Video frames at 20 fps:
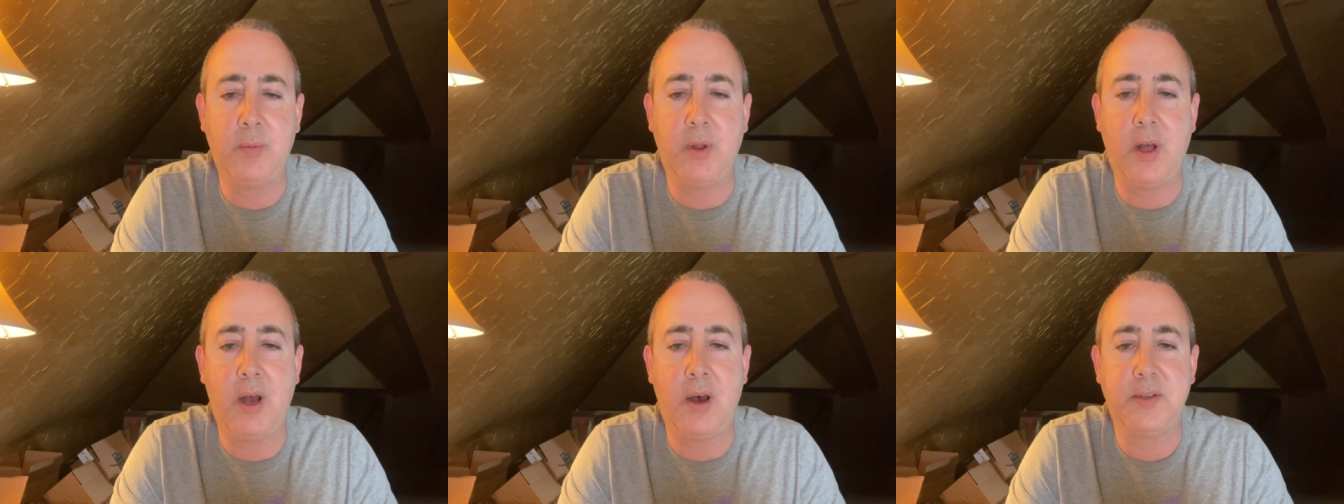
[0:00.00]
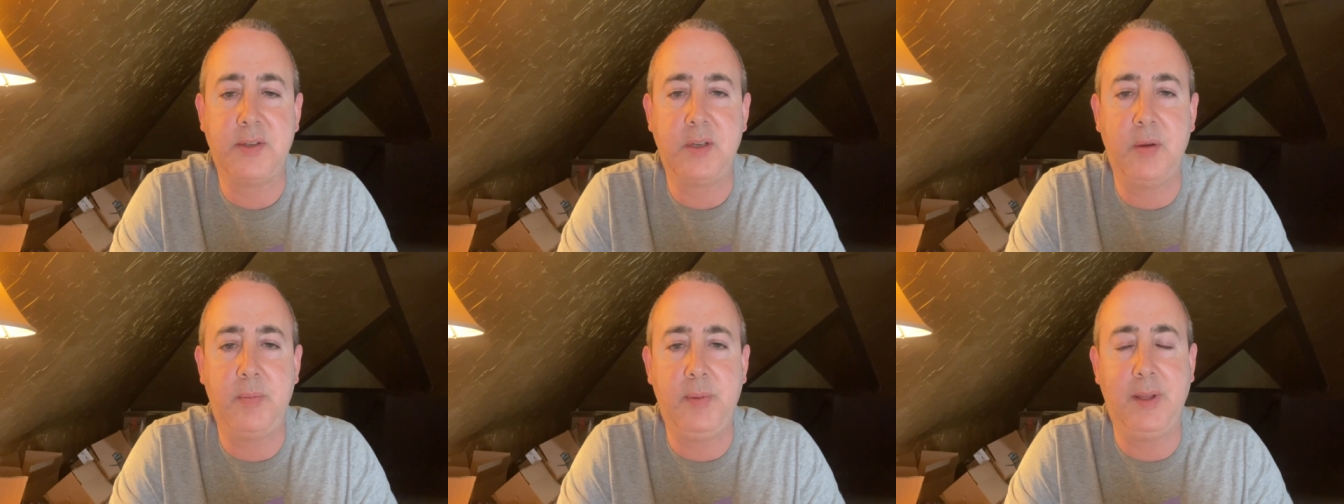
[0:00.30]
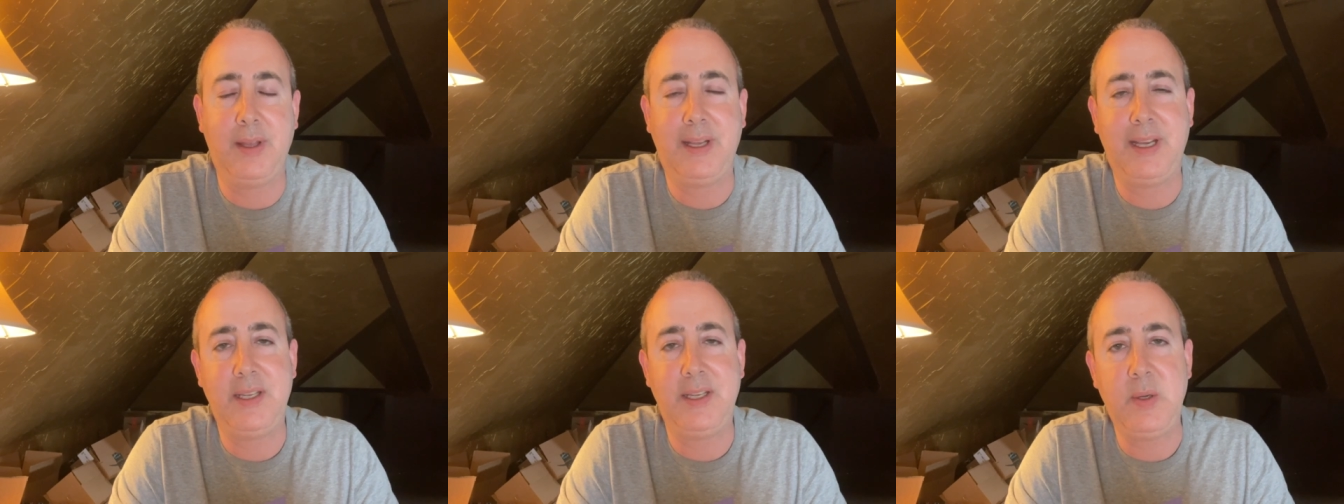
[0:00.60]
will also be
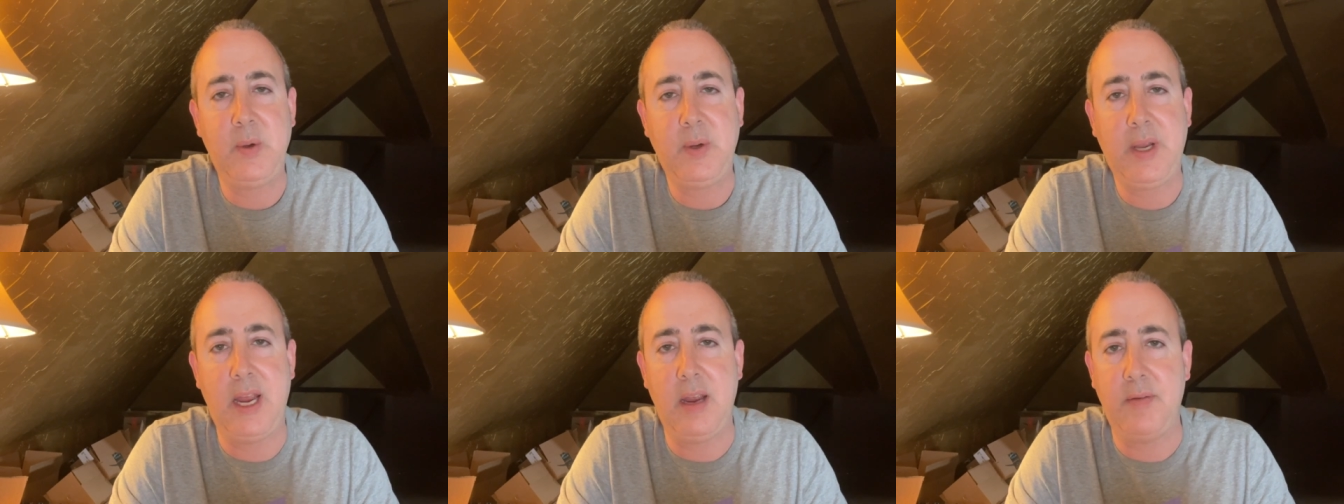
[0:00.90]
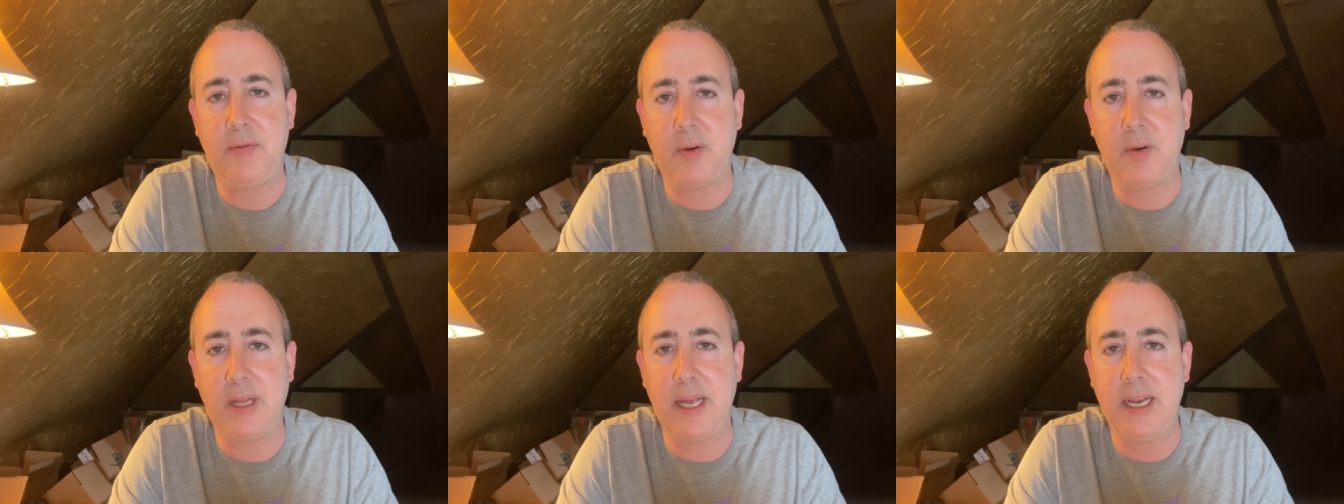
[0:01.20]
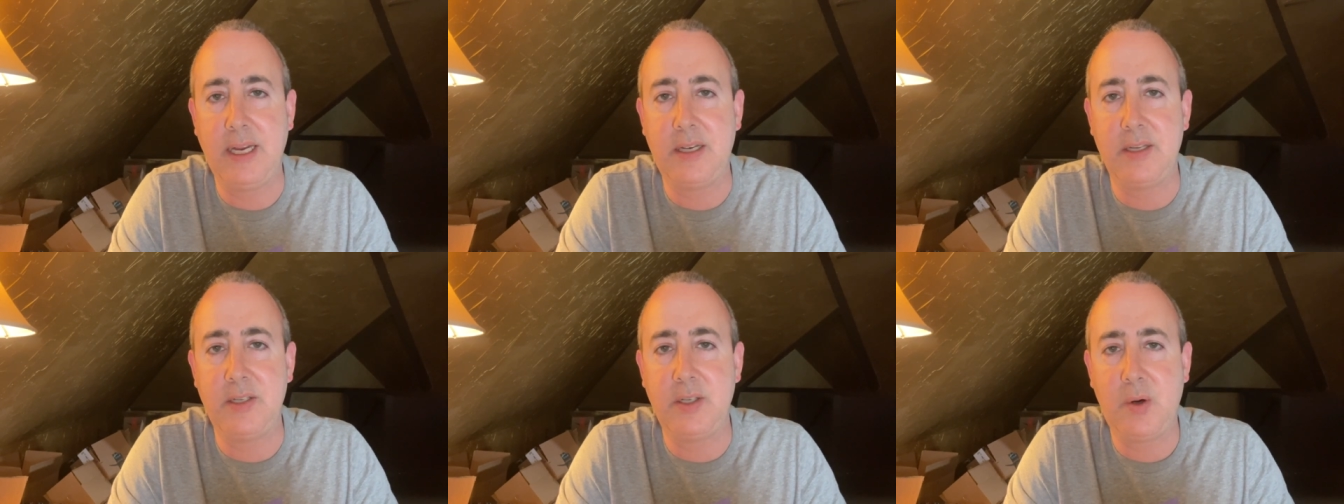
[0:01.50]
like, it's okay if you're
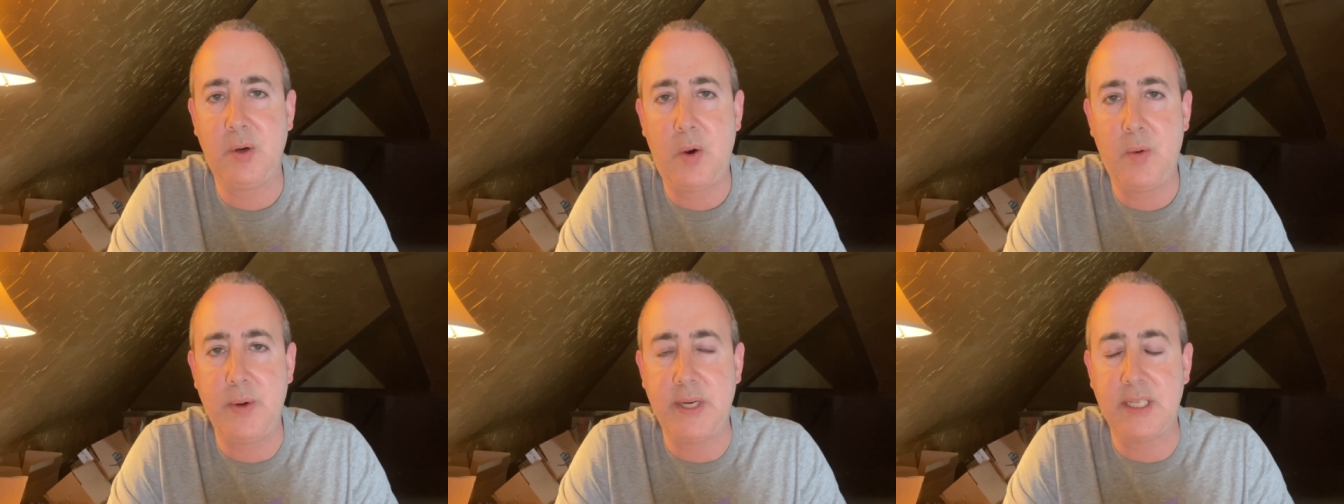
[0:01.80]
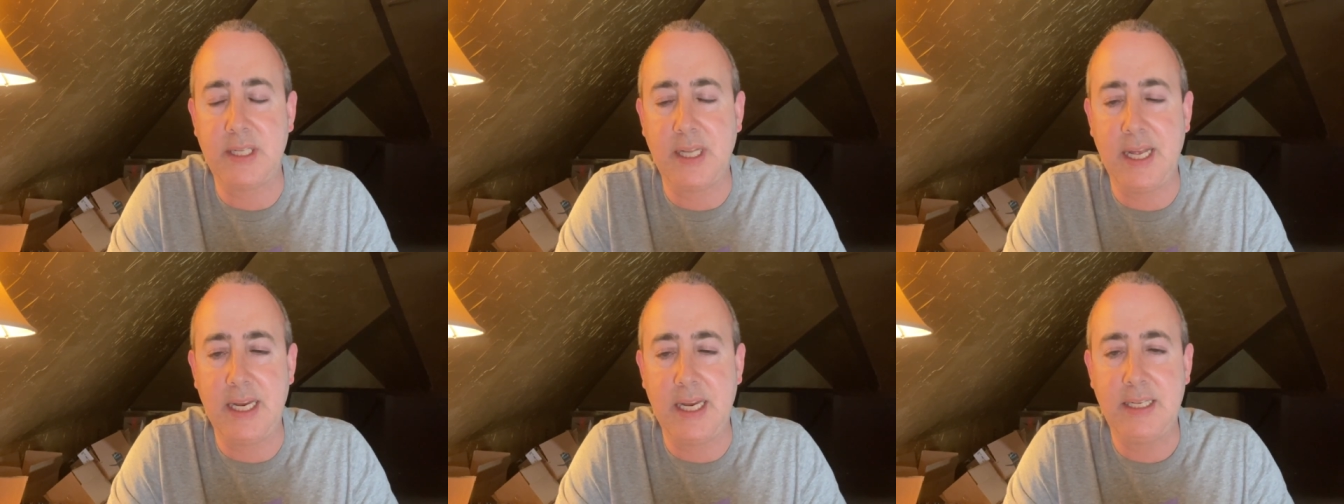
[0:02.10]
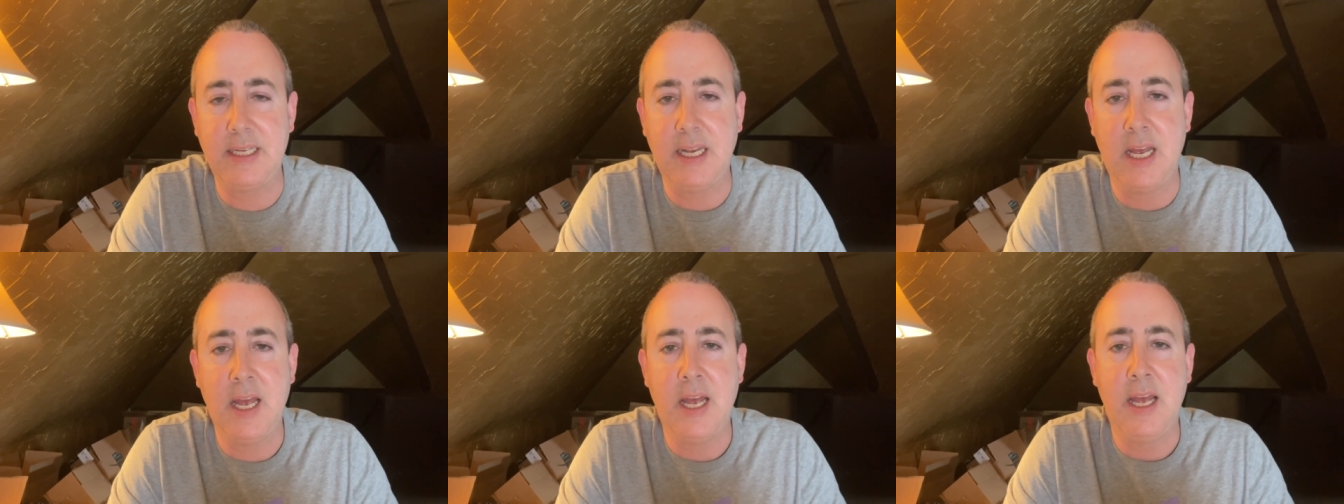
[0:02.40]
late because you're always late.